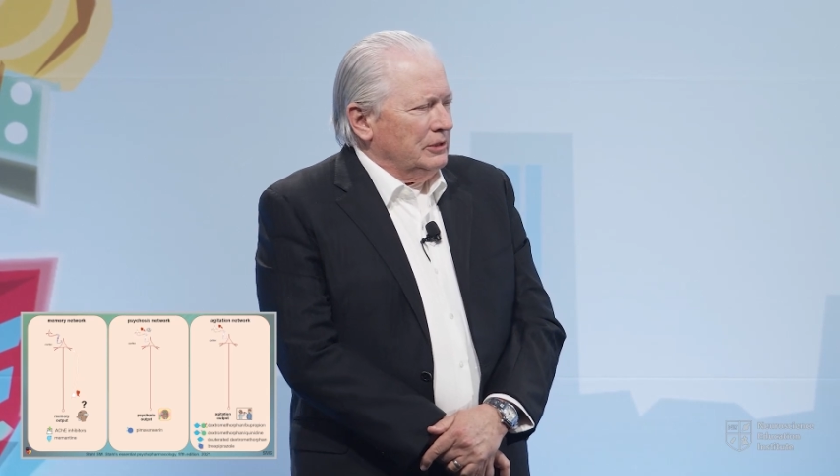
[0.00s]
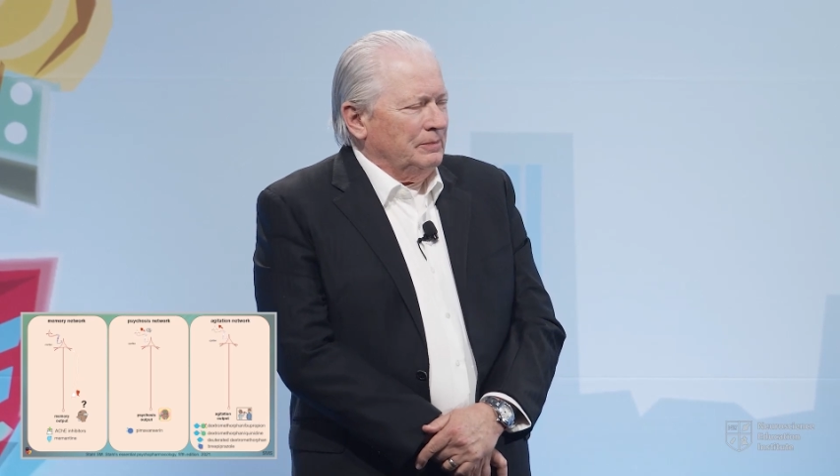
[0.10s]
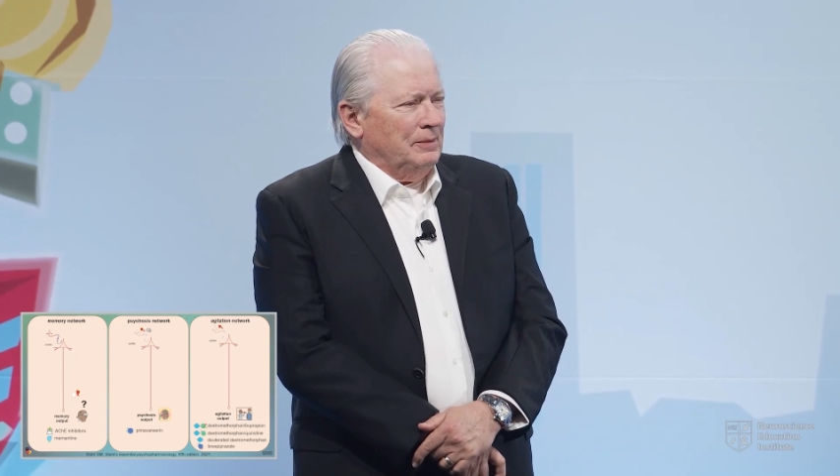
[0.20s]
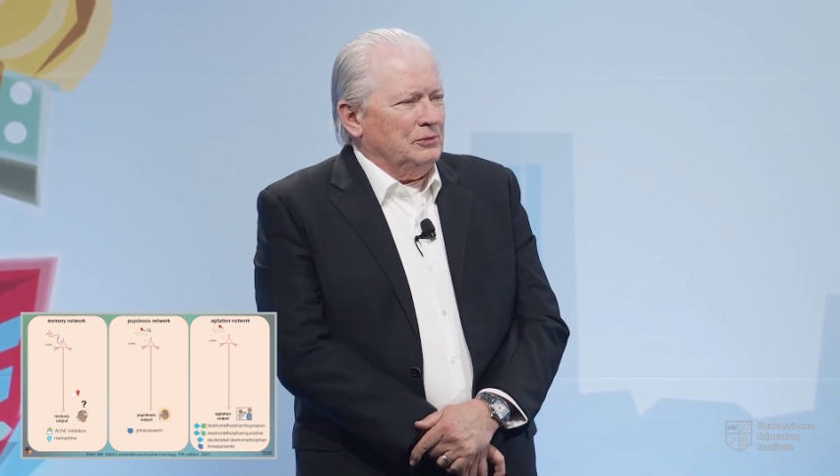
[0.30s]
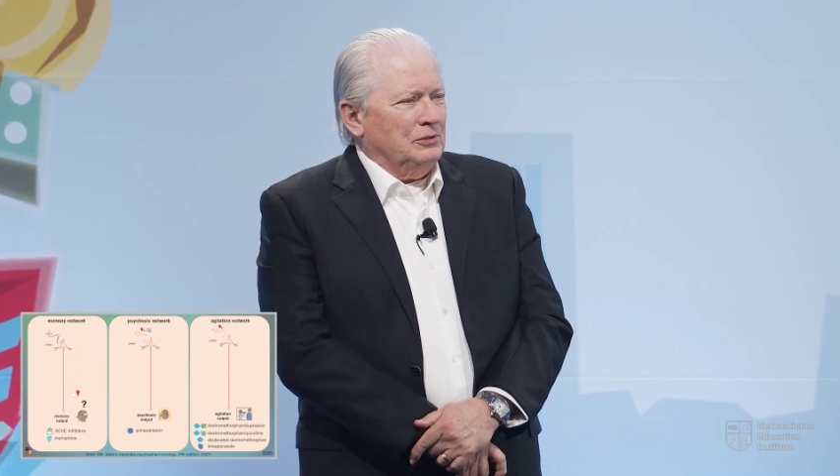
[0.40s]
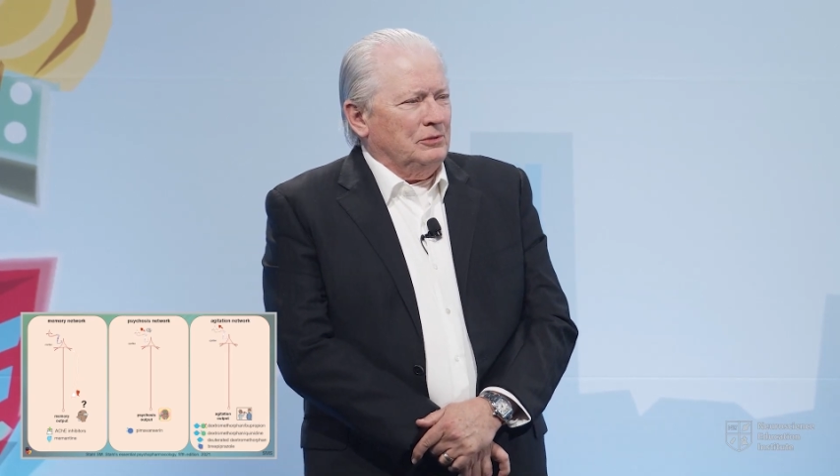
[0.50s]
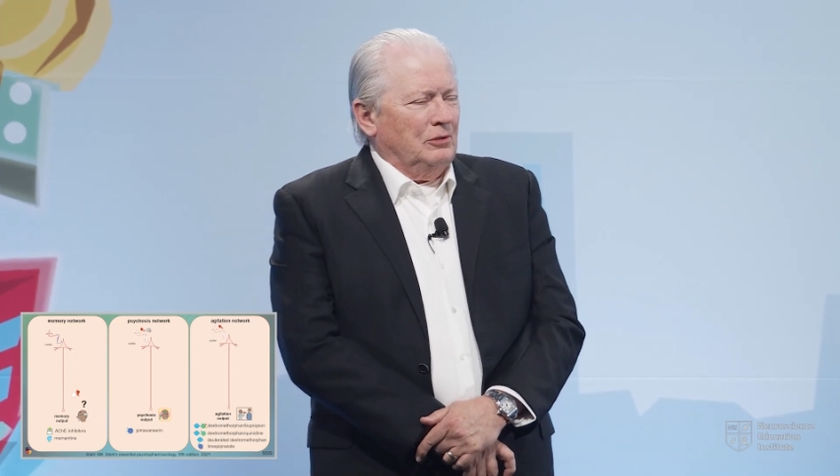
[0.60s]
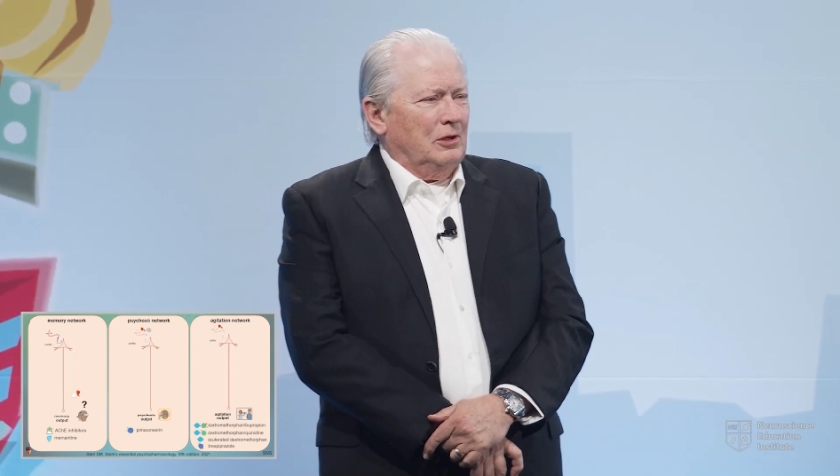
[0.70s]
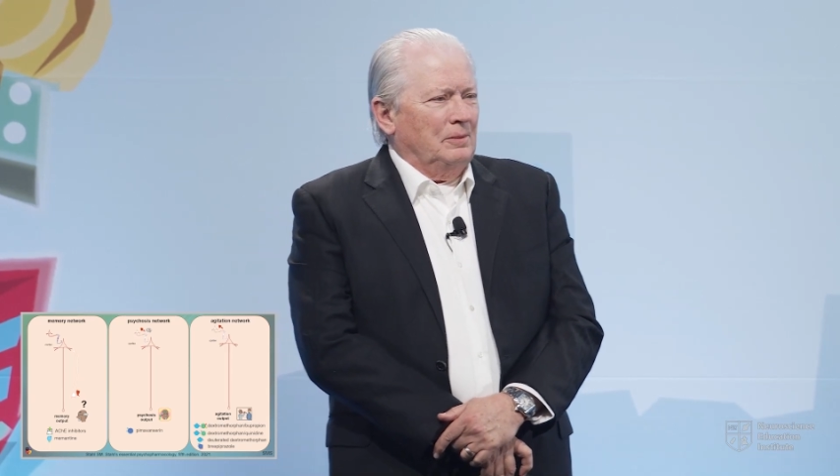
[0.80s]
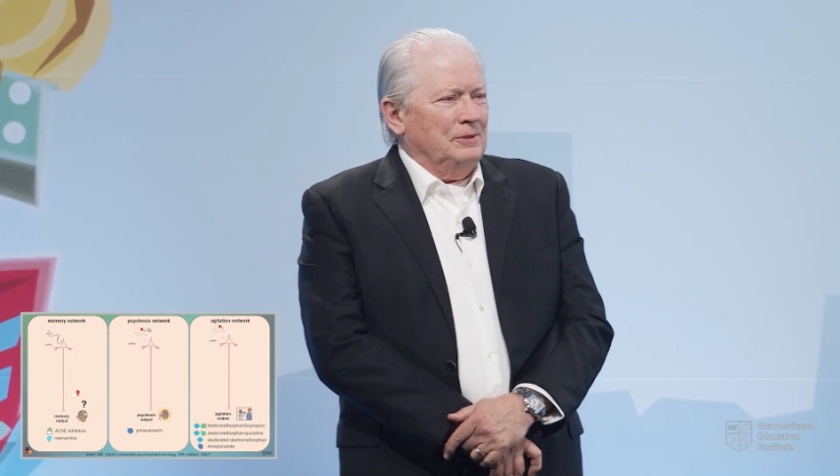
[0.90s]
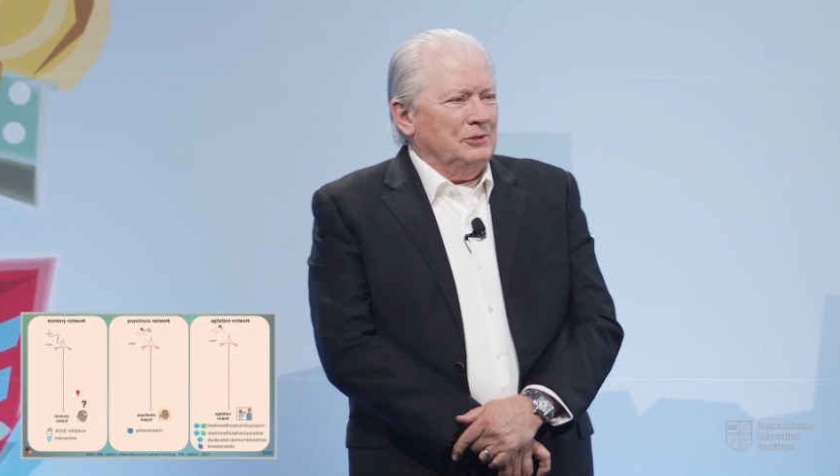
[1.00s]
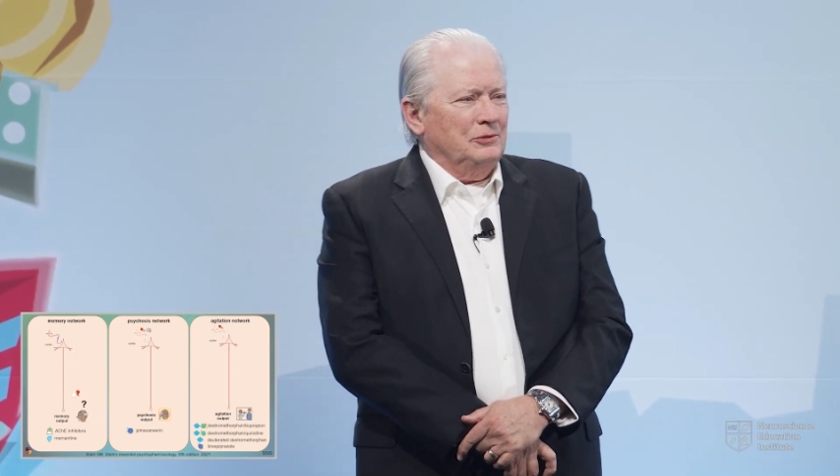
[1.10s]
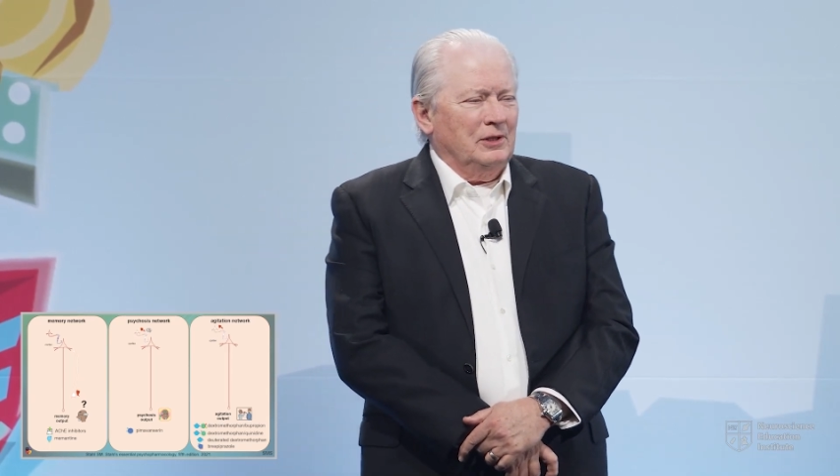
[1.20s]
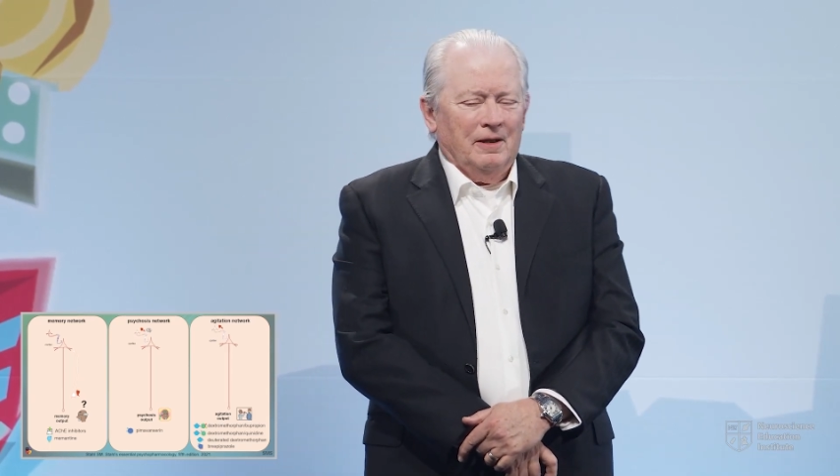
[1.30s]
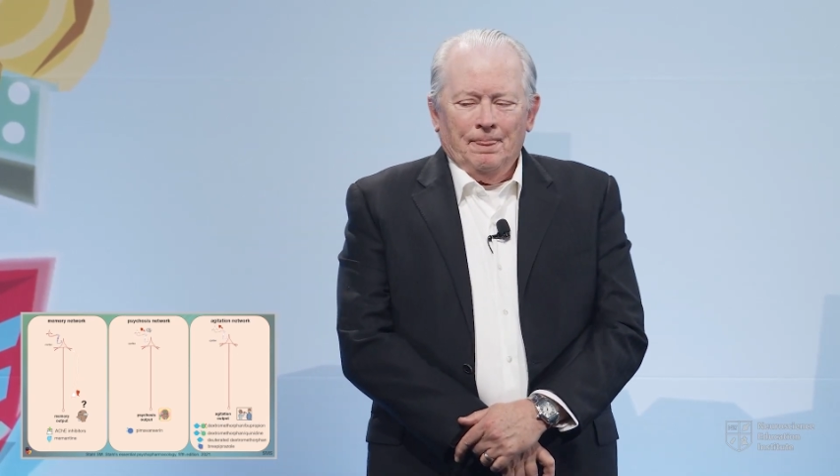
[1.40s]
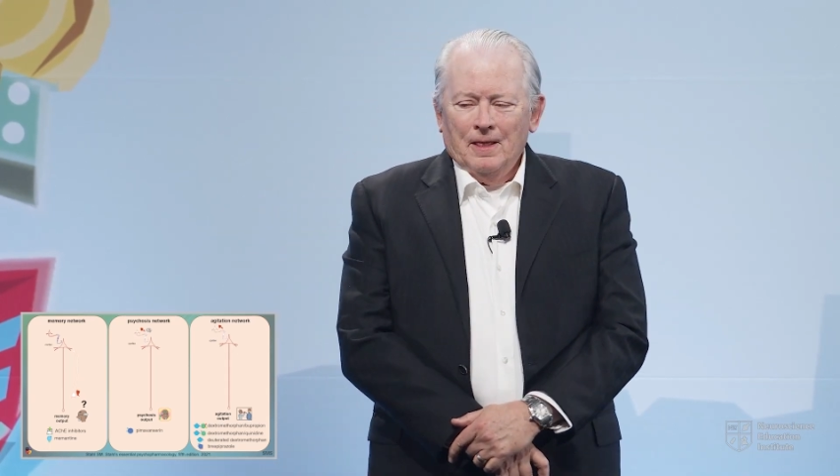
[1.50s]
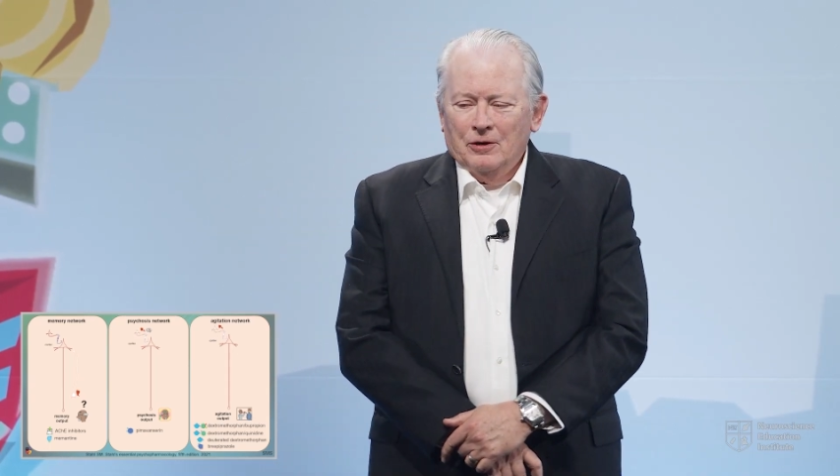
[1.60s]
Sometimes the drug companies do that